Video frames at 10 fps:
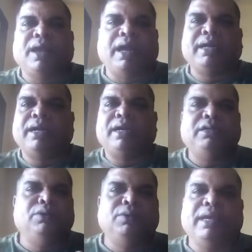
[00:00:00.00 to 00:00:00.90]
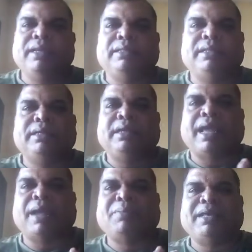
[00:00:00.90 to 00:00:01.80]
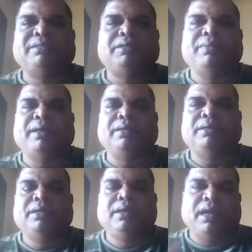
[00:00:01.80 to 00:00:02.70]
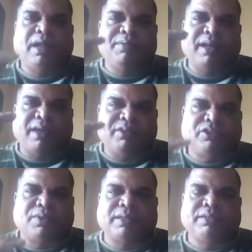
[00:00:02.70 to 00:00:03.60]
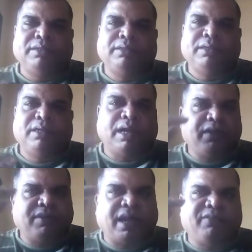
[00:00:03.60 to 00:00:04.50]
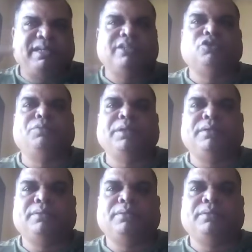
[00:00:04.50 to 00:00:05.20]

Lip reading: I can't do anything in a haphazard manner. I will have a structure. I will have an SOP.